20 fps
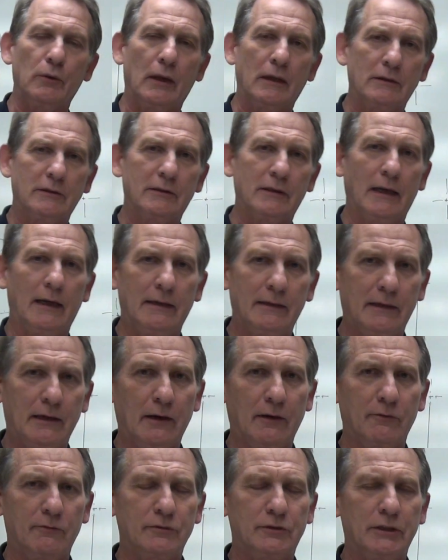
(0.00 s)
That's the
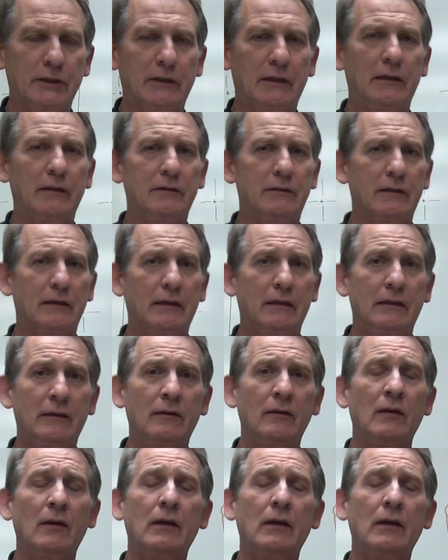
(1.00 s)
idea of GD&T,